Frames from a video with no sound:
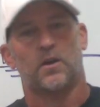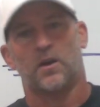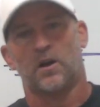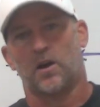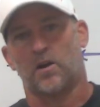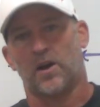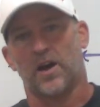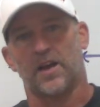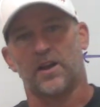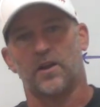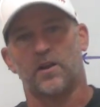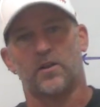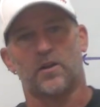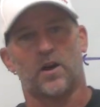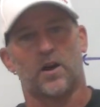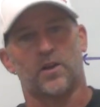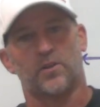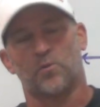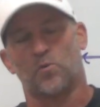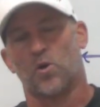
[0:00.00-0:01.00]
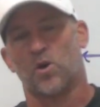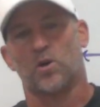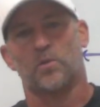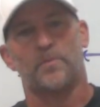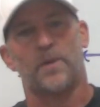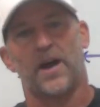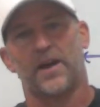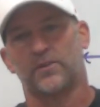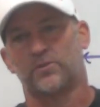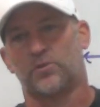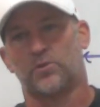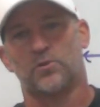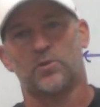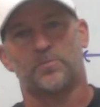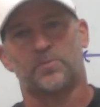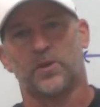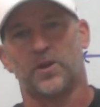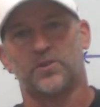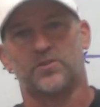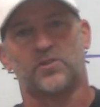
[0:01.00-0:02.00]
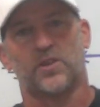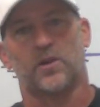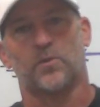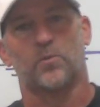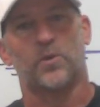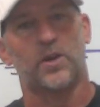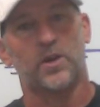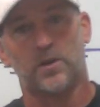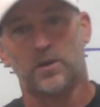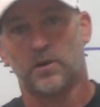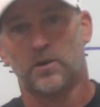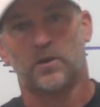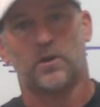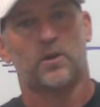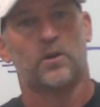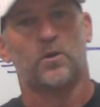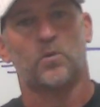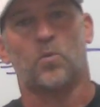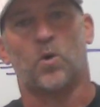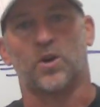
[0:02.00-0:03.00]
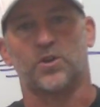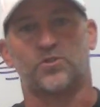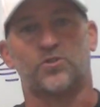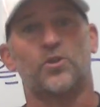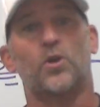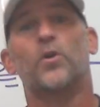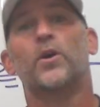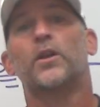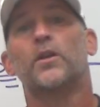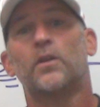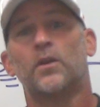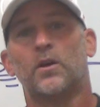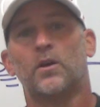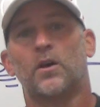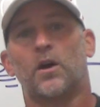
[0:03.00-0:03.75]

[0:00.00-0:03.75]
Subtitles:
all right, the world back to the place that we once knew it,